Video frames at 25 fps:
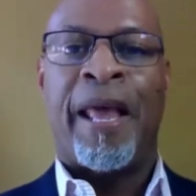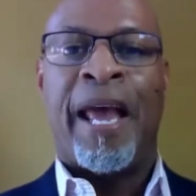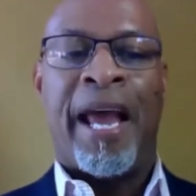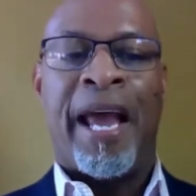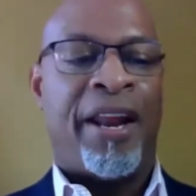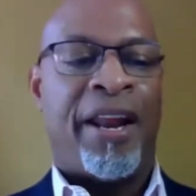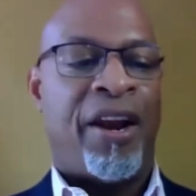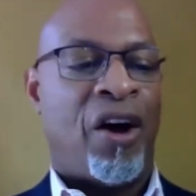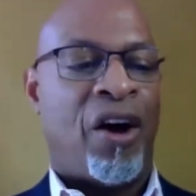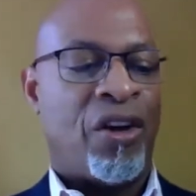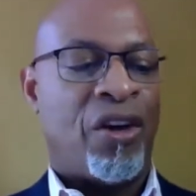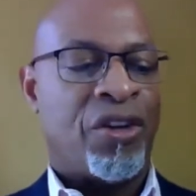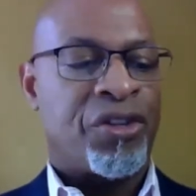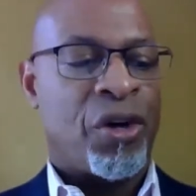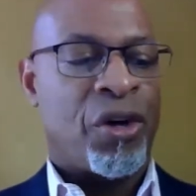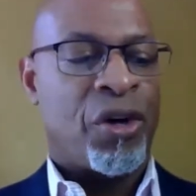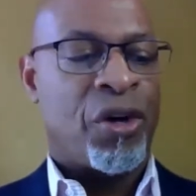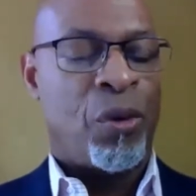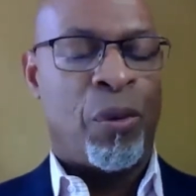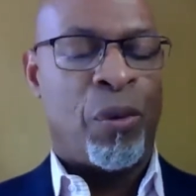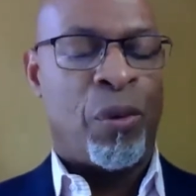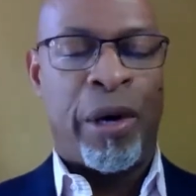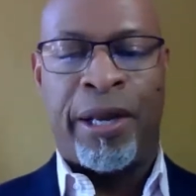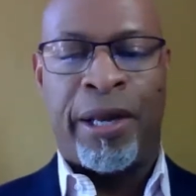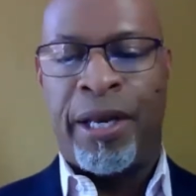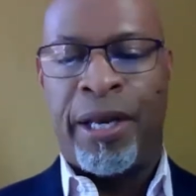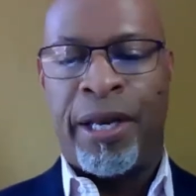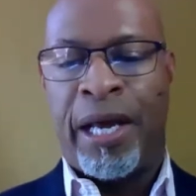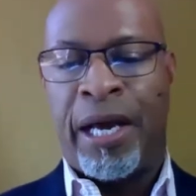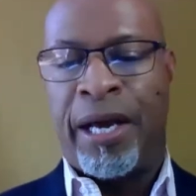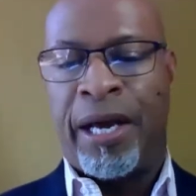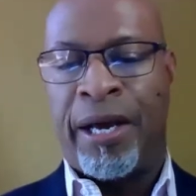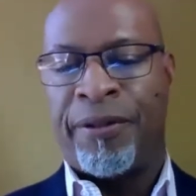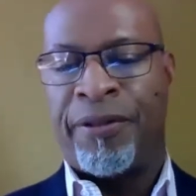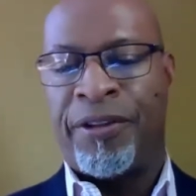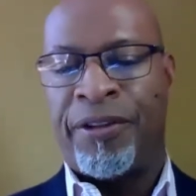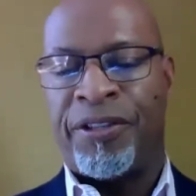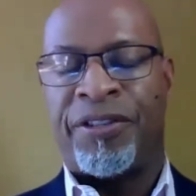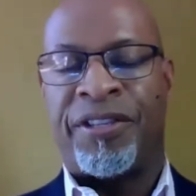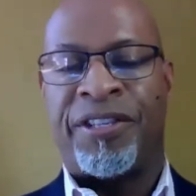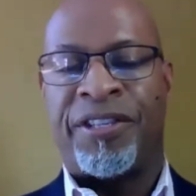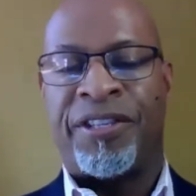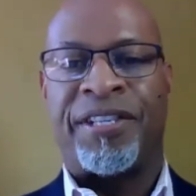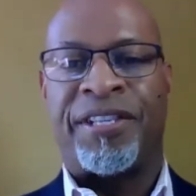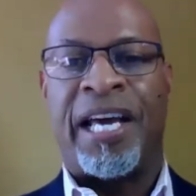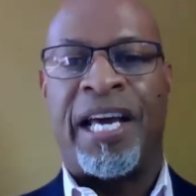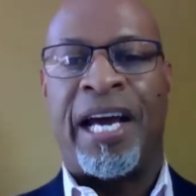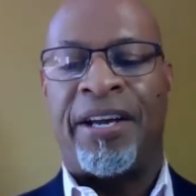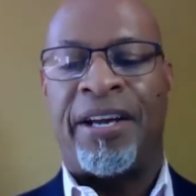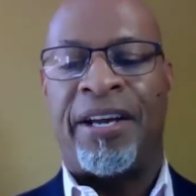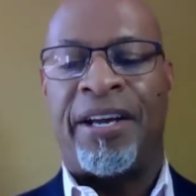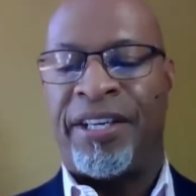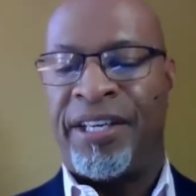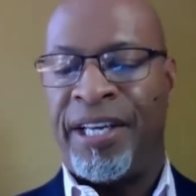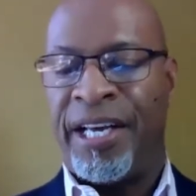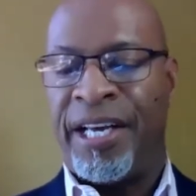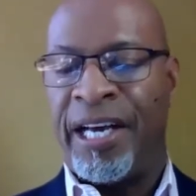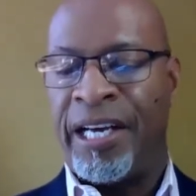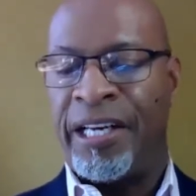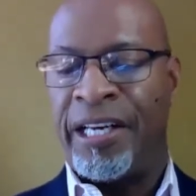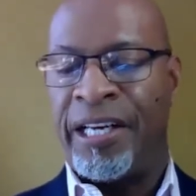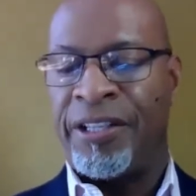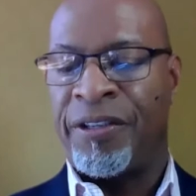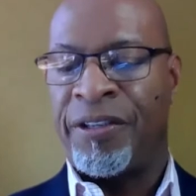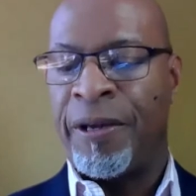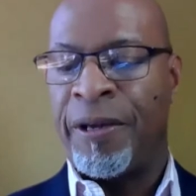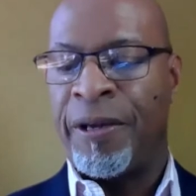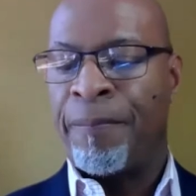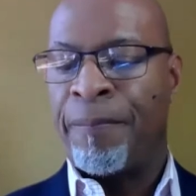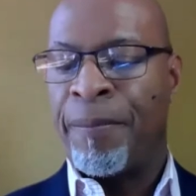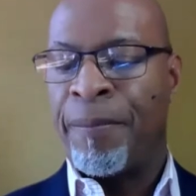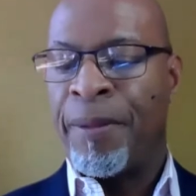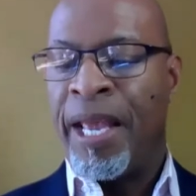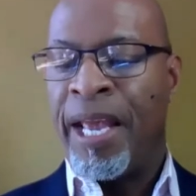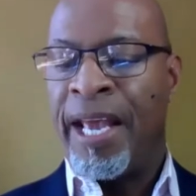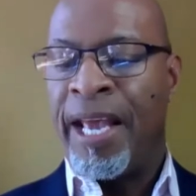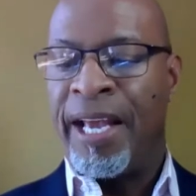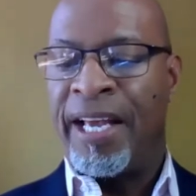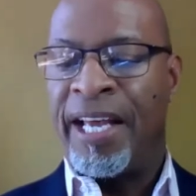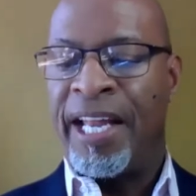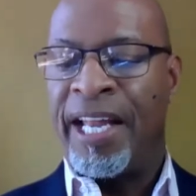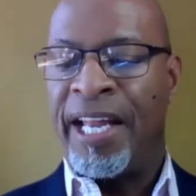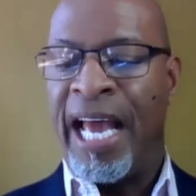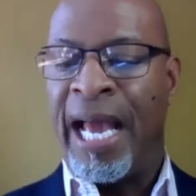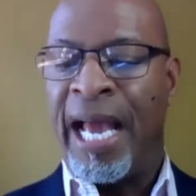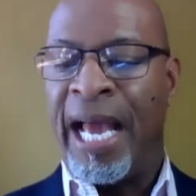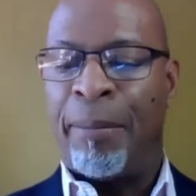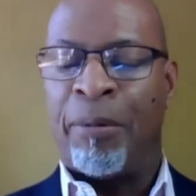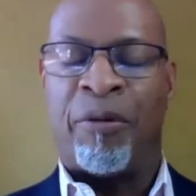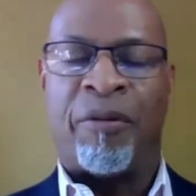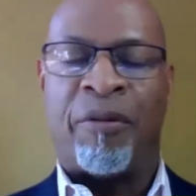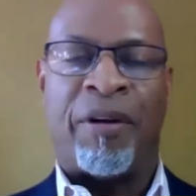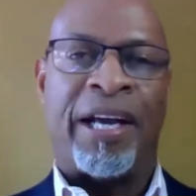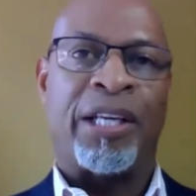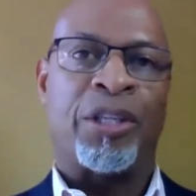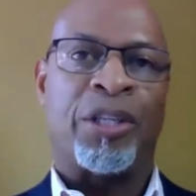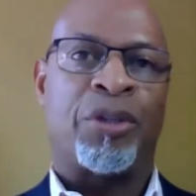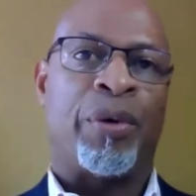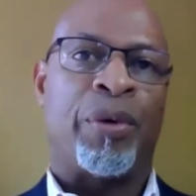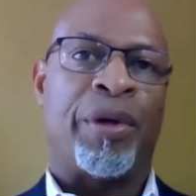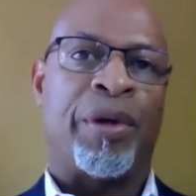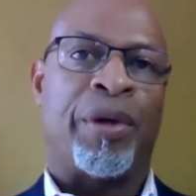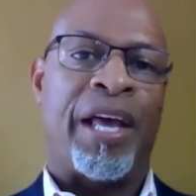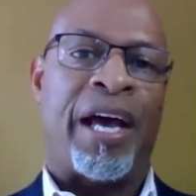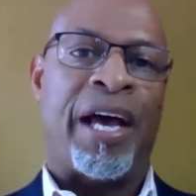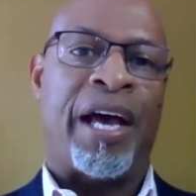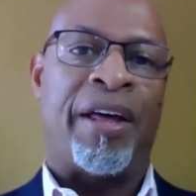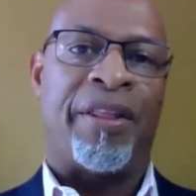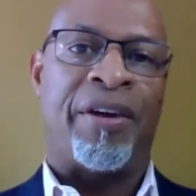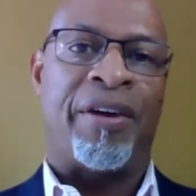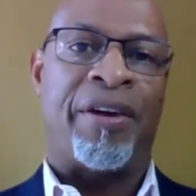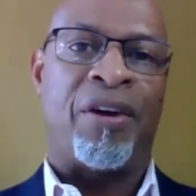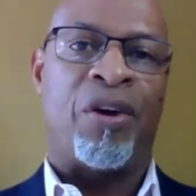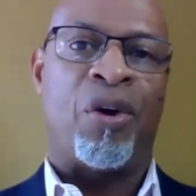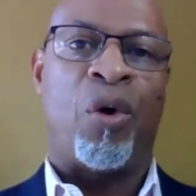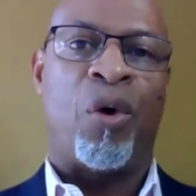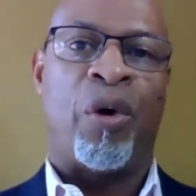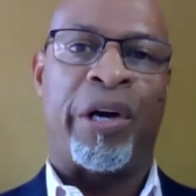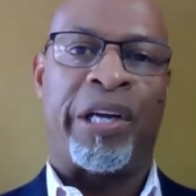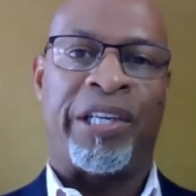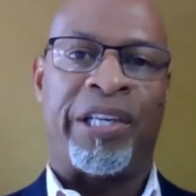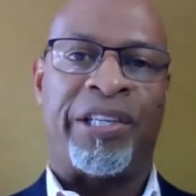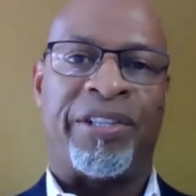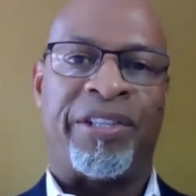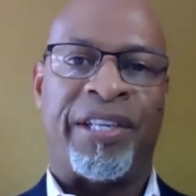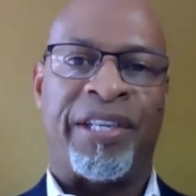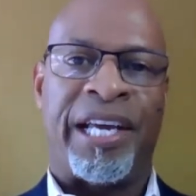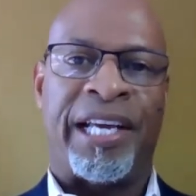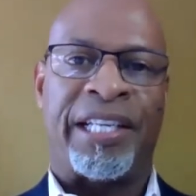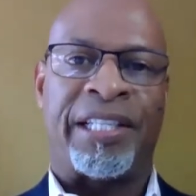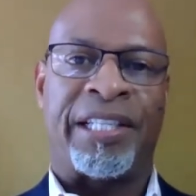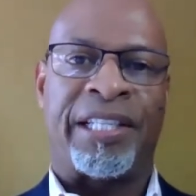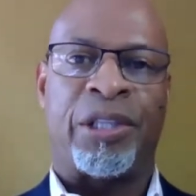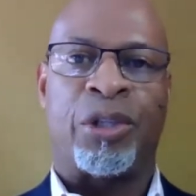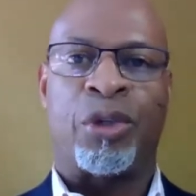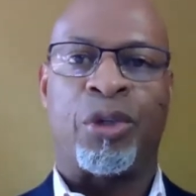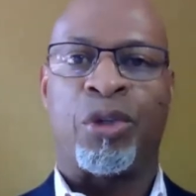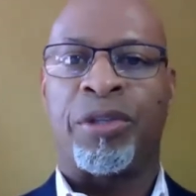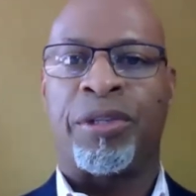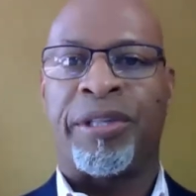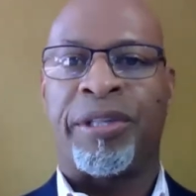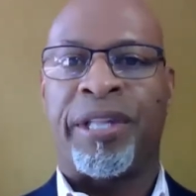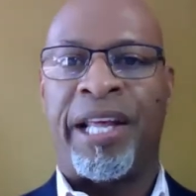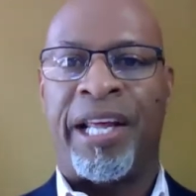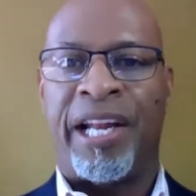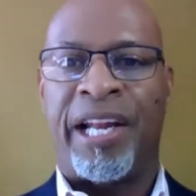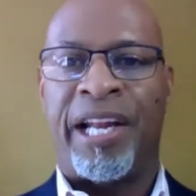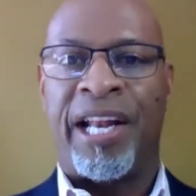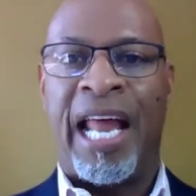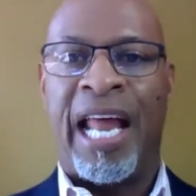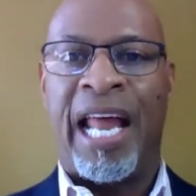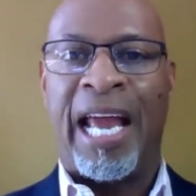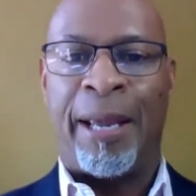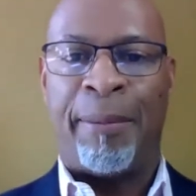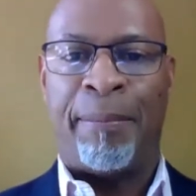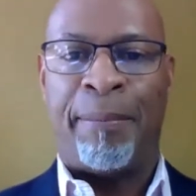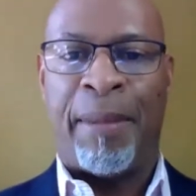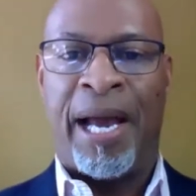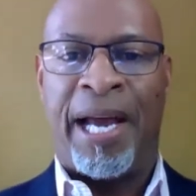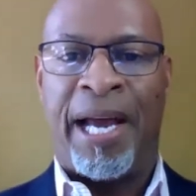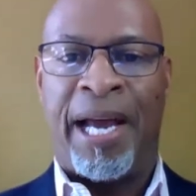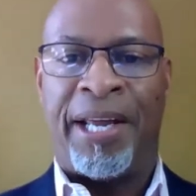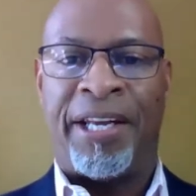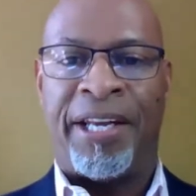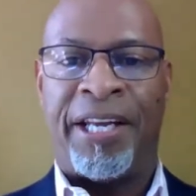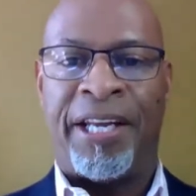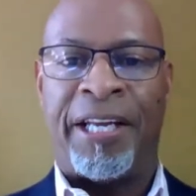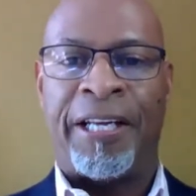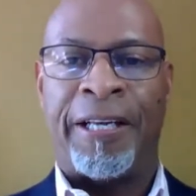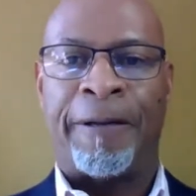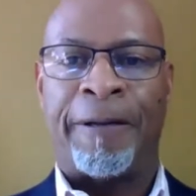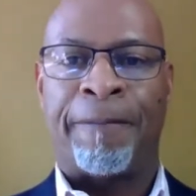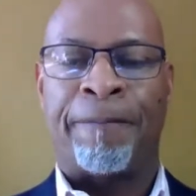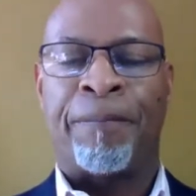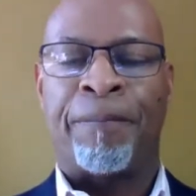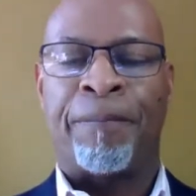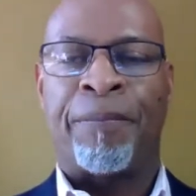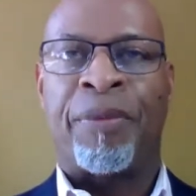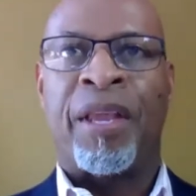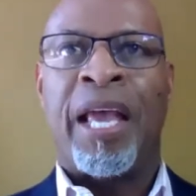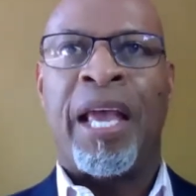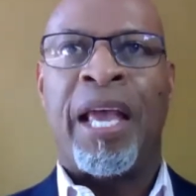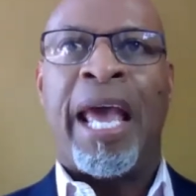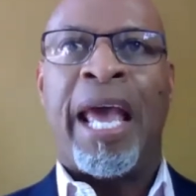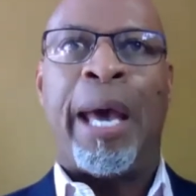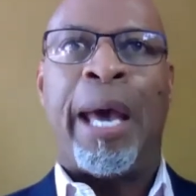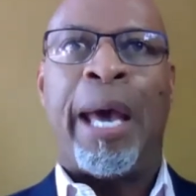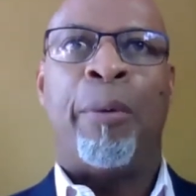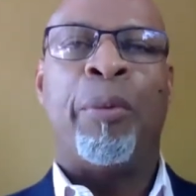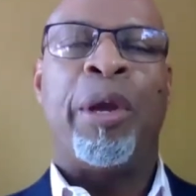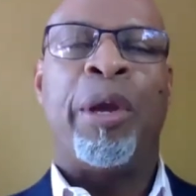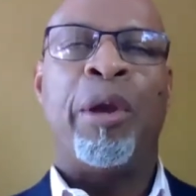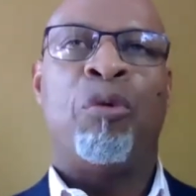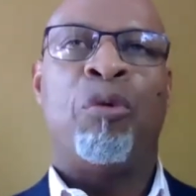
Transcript: And also what uh, the society does, it collaborates with other organizations that are like-minded. And we